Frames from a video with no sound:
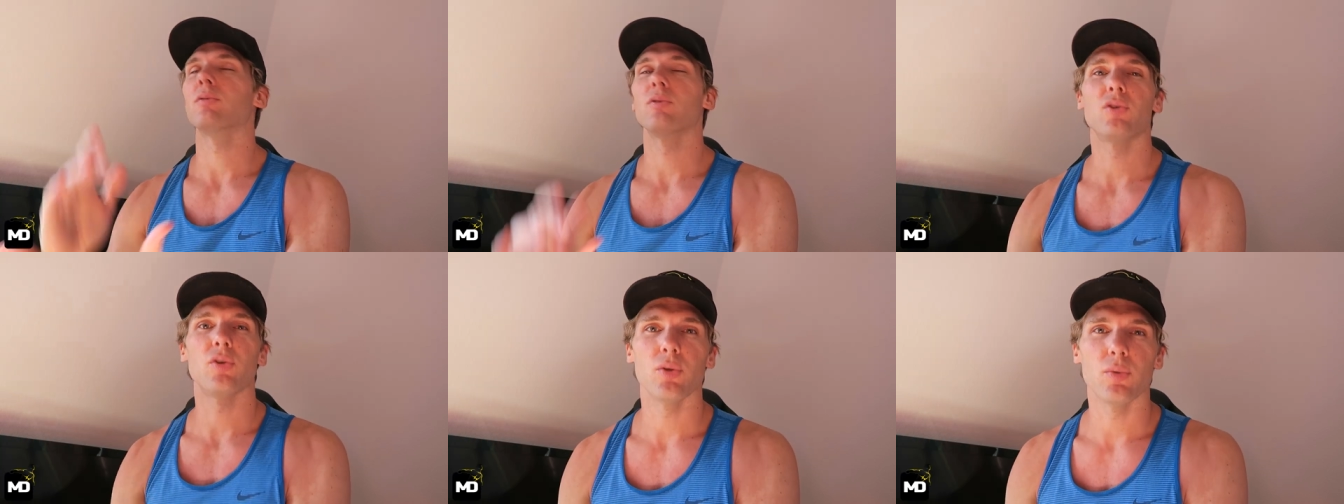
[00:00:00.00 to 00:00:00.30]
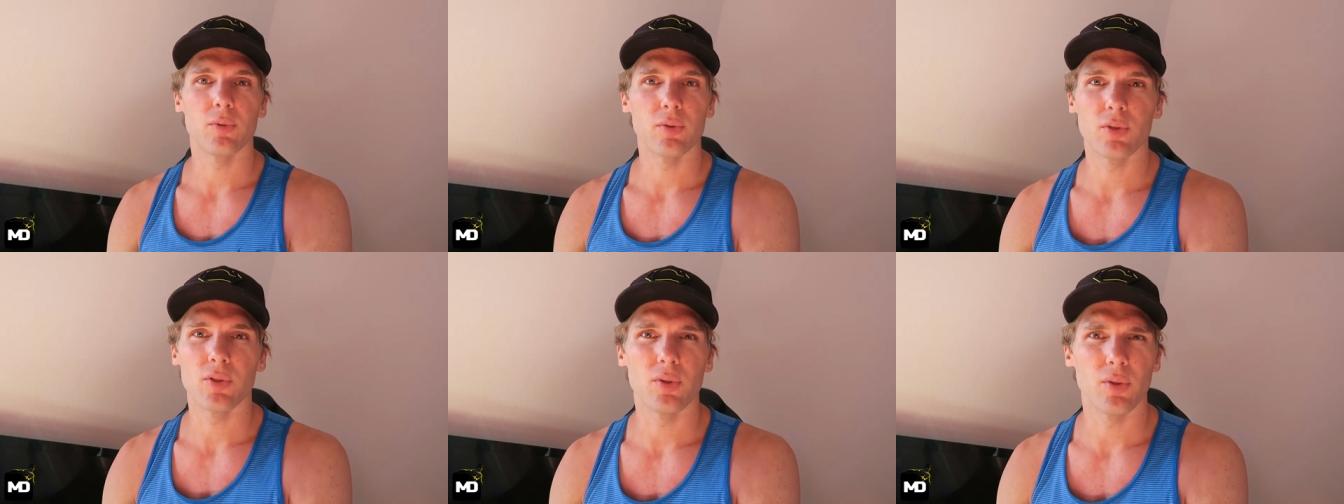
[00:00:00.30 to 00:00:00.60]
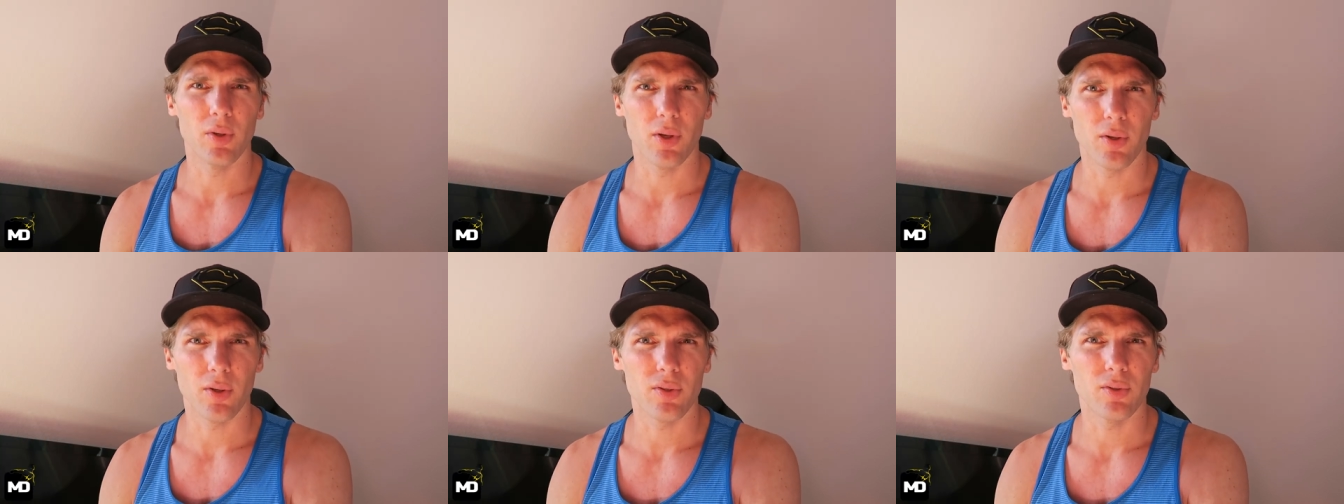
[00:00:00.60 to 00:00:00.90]
two,
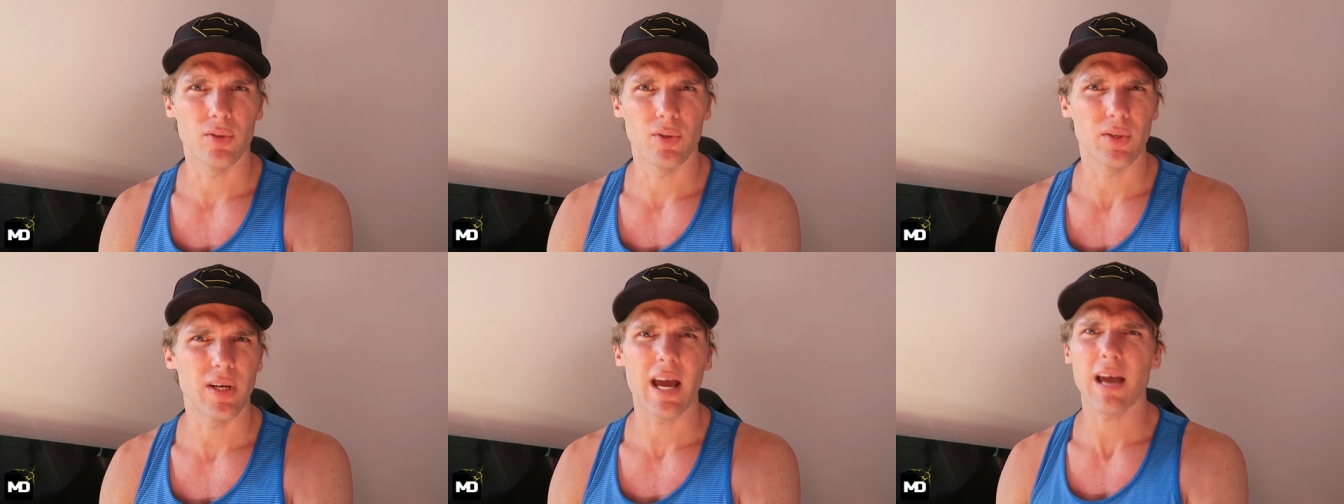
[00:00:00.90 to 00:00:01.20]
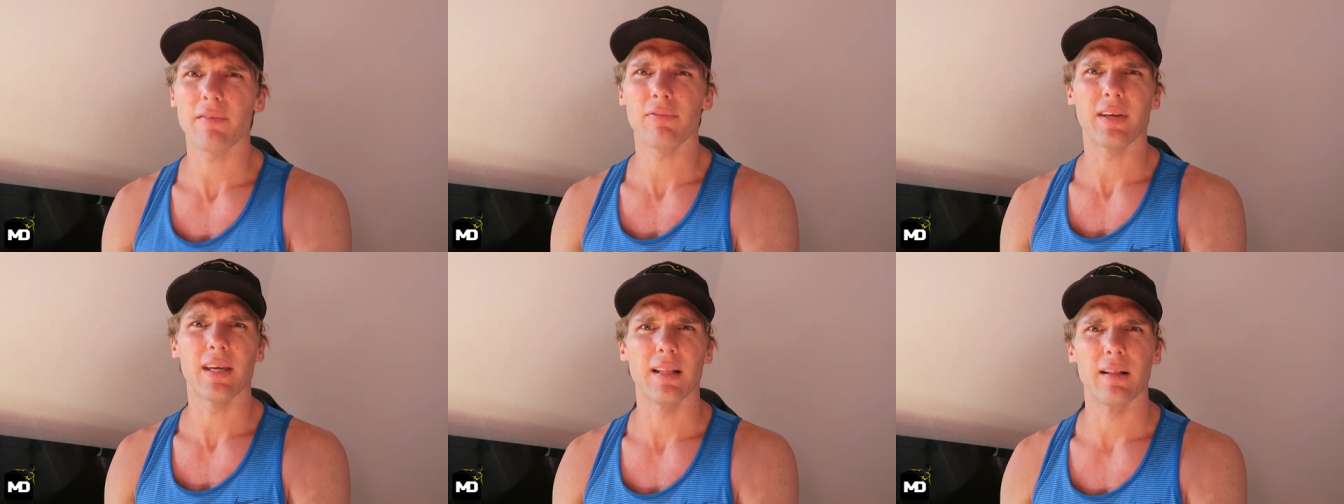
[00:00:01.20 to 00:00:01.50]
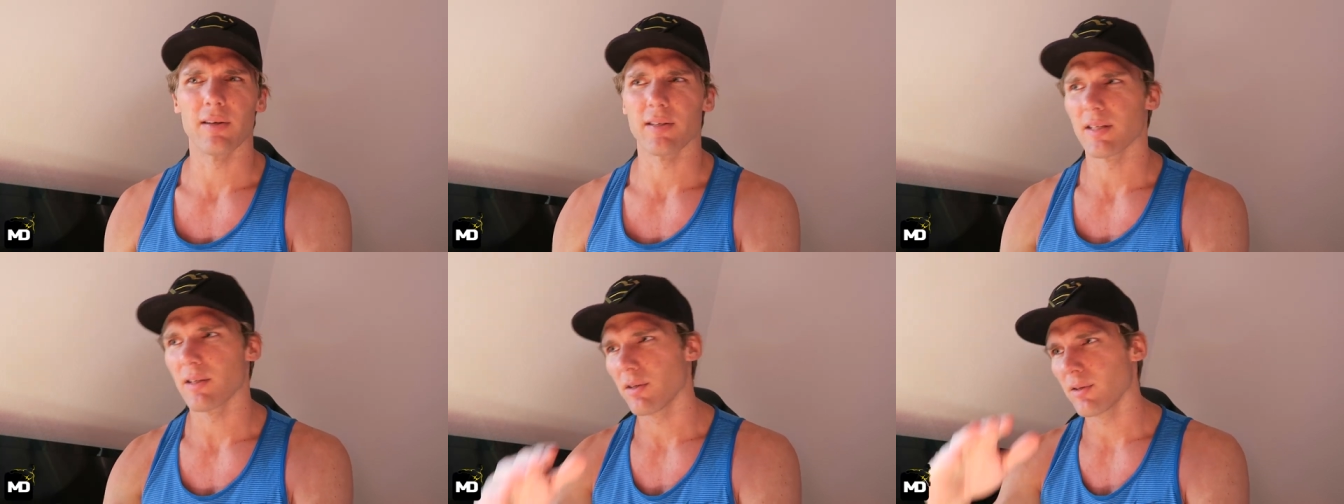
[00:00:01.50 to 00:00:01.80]
two or two and a half
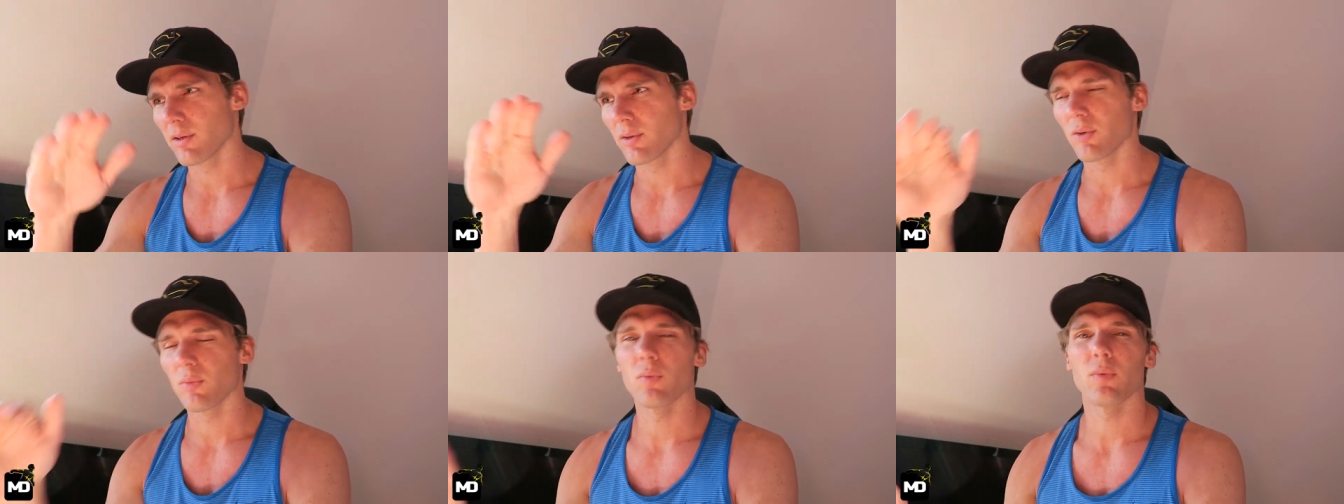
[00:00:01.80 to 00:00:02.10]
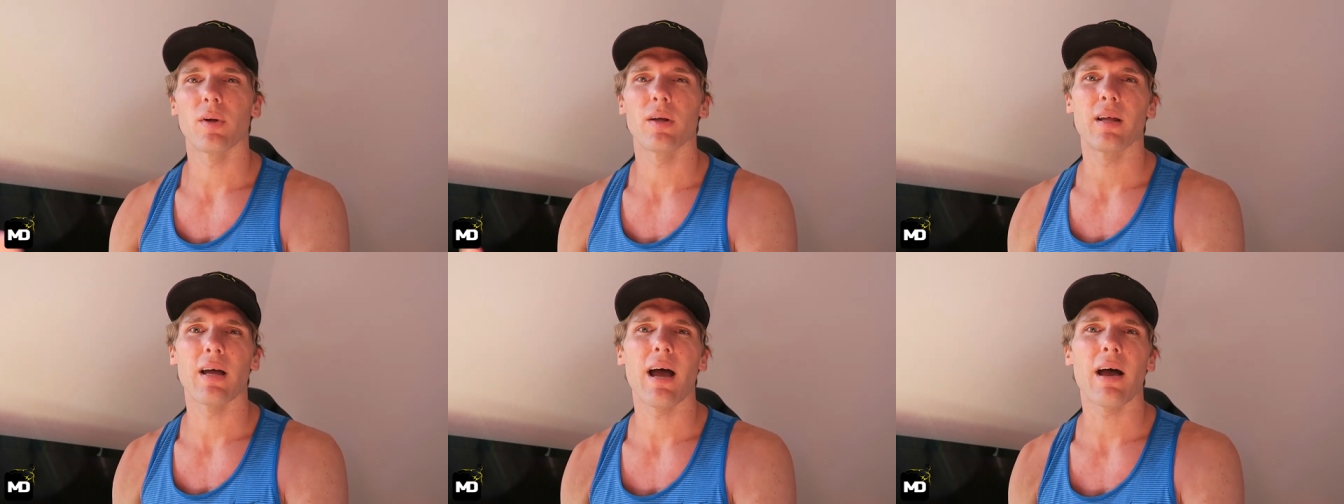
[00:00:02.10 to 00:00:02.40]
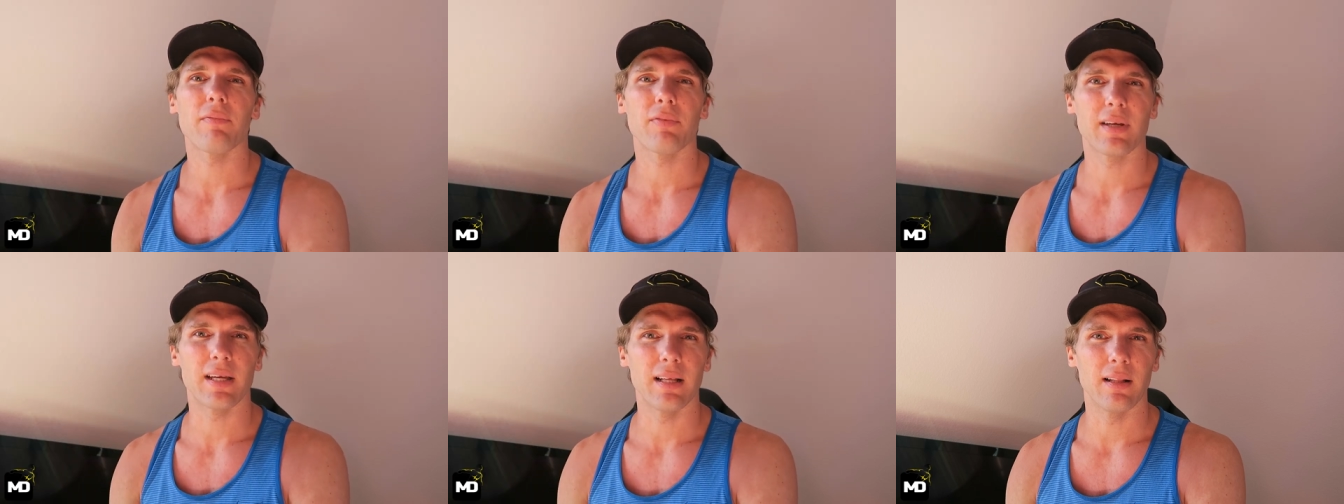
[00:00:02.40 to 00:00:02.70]
kilos, and you're uh,
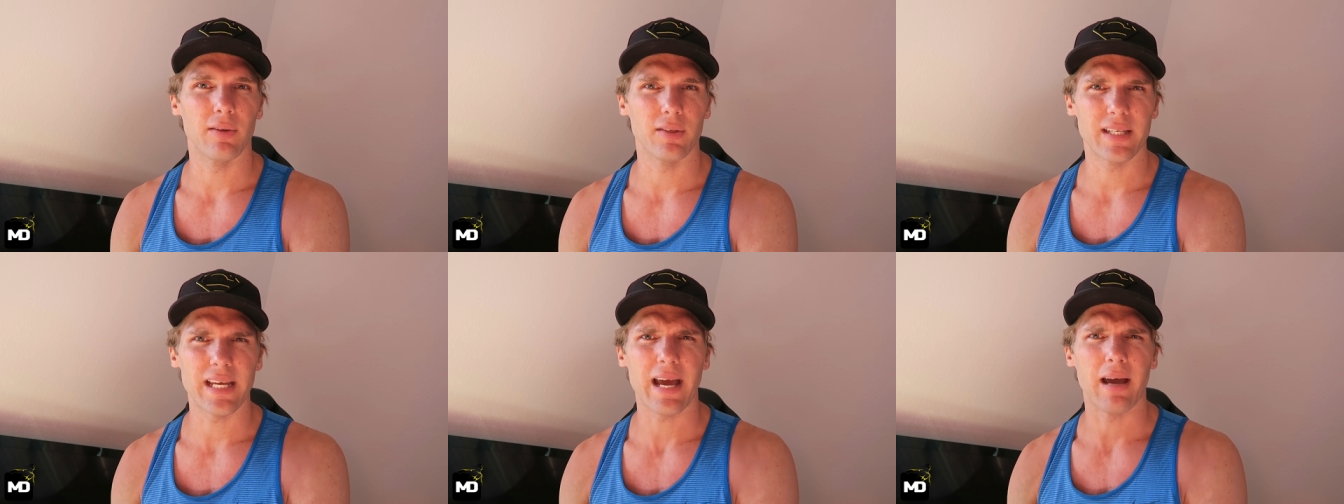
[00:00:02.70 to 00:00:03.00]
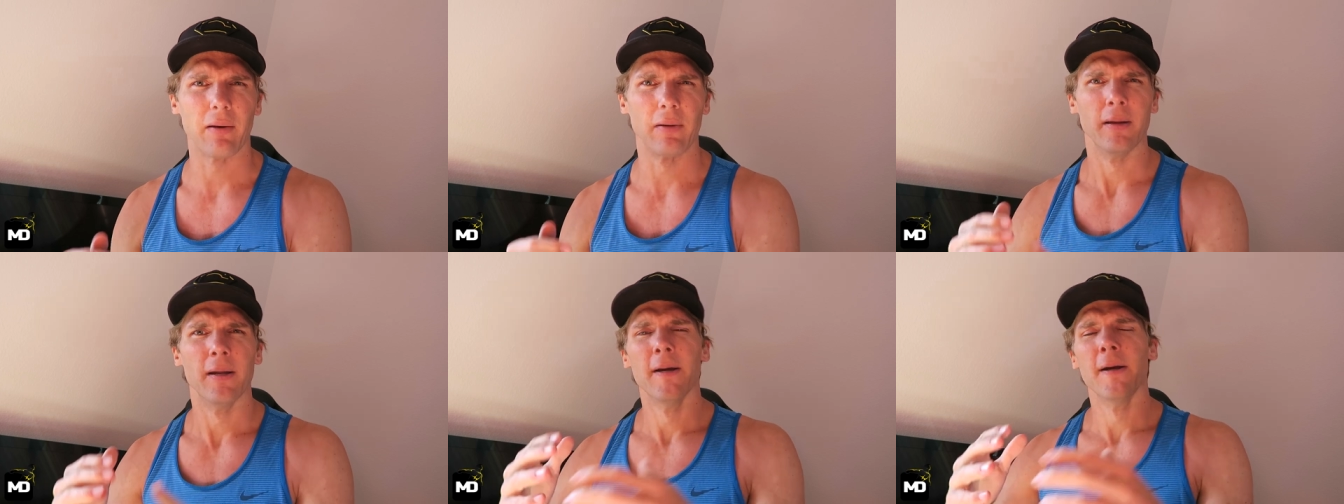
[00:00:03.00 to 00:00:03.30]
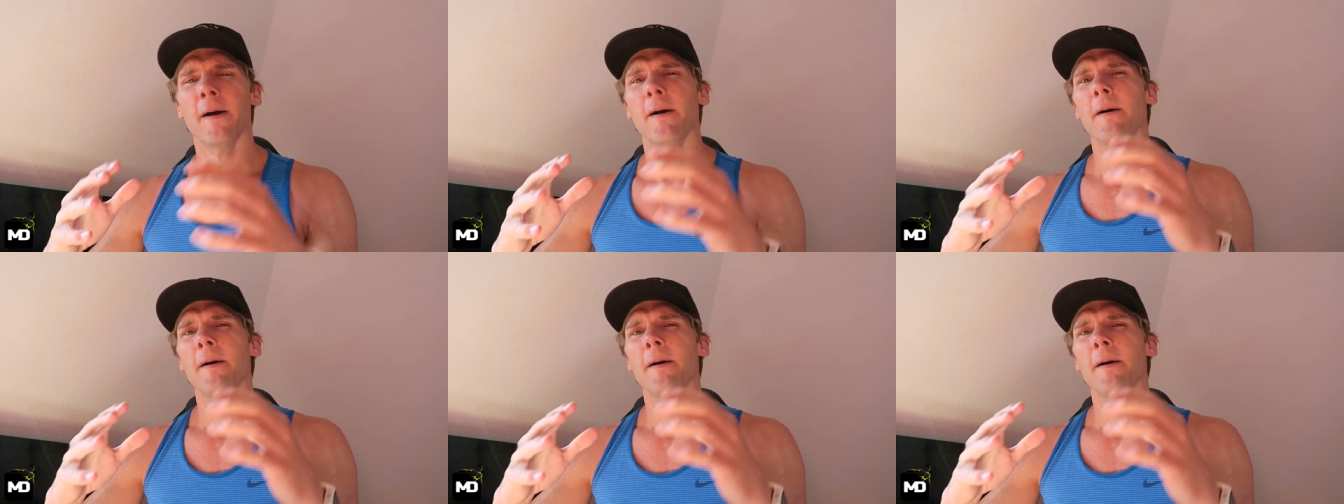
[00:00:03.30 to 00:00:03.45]
half a kilo down.